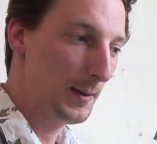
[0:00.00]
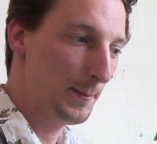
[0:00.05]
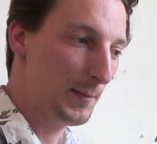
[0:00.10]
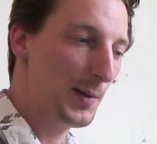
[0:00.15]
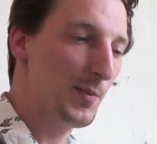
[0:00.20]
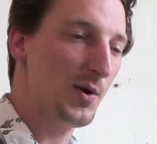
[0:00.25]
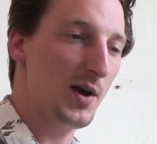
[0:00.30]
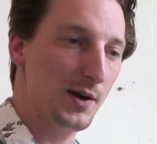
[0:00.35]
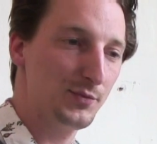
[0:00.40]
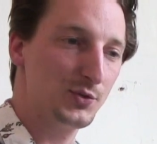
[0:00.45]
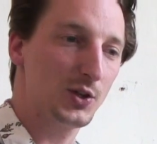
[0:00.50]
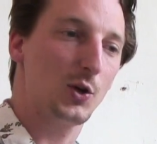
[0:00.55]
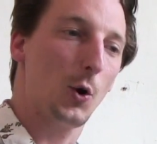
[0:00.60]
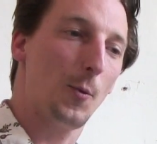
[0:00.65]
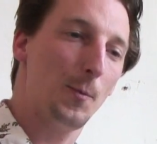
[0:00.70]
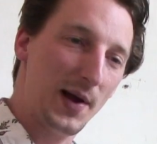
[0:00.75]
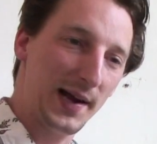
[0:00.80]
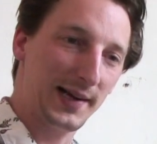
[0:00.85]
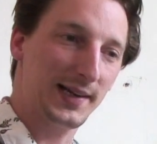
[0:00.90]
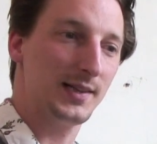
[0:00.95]
maybe I have to go
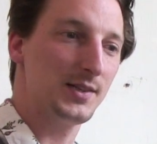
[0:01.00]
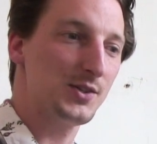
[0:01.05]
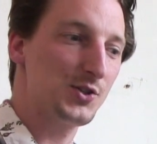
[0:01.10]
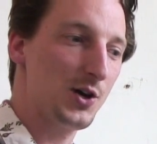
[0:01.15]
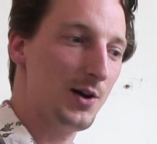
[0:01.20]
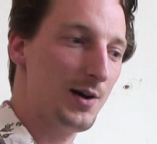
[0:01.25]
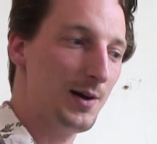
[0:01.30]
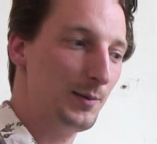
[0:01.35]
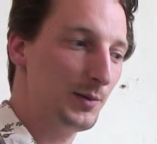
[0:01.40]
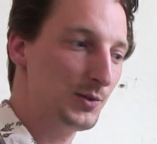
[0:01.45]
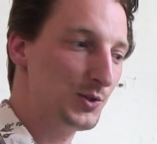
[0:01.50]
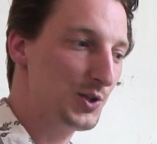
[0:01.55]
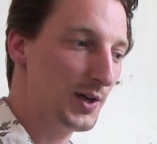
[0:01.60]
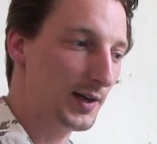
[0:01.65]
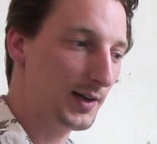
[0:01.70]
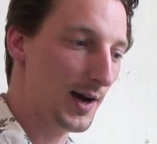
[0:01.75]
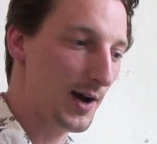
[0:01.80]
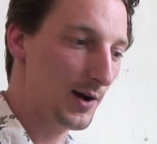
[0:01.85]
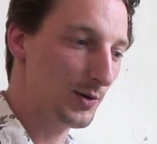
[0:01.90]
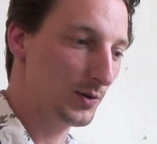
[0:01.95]
back in time and
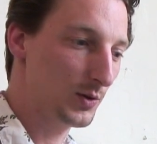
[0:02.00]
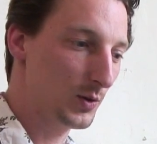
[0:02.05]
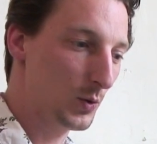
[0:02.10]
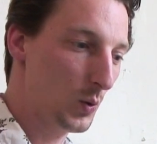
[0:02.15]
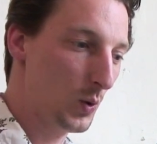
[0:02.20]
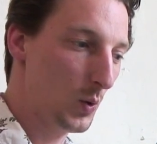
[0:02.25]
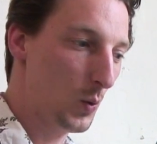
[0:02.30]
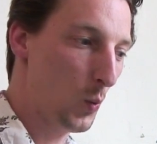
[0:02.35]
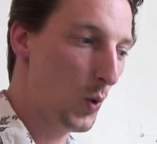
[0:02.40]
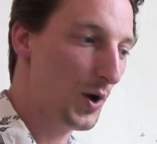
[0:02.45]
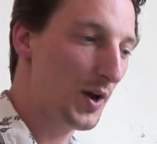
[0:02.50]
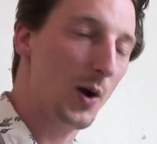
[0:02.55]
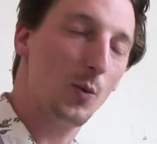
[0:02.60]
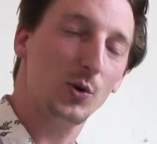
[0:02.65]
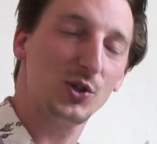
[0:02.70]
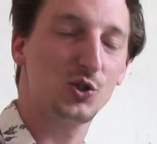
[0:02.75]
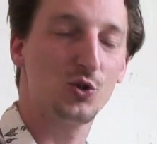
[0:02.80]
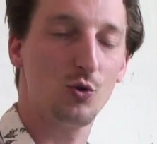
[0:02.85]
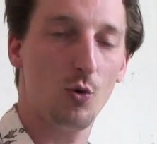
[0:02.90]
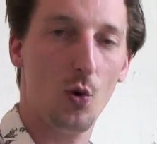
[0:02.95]
check out what I
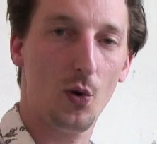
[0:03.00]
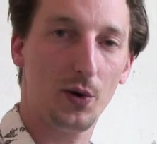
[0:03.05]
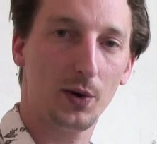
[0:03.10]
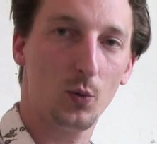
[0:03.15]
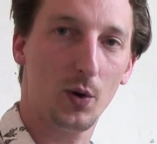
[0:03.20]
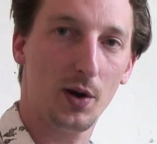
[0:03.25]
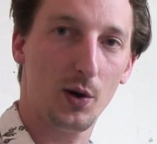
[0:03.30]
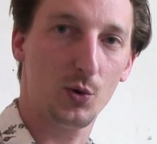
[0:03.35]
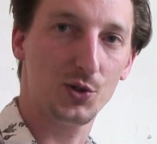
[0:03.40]
was drawing when I